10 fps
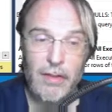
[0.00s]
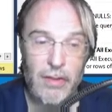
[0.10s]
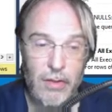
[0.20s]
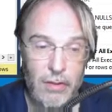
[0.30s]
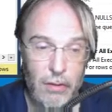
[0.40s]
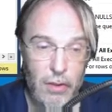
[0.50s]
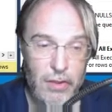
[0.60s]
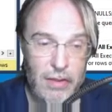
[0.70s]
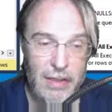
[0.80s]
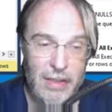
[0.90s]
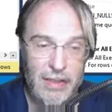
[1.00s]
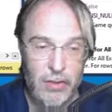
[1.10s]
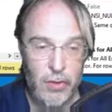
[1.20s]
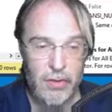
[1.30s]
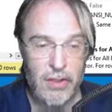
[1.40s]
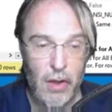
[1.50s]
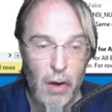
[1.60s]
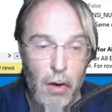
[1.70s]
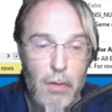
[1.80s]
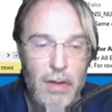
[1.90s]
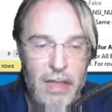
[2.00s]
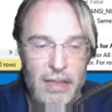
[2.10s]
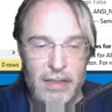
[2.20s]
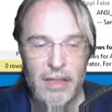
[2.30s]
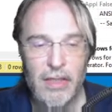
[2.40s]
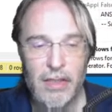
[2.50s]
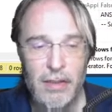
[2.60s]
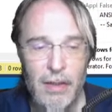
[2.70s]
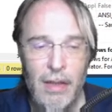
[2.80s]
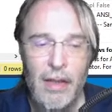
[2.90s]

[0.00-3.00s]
There's a clustered index insert. It's the only addition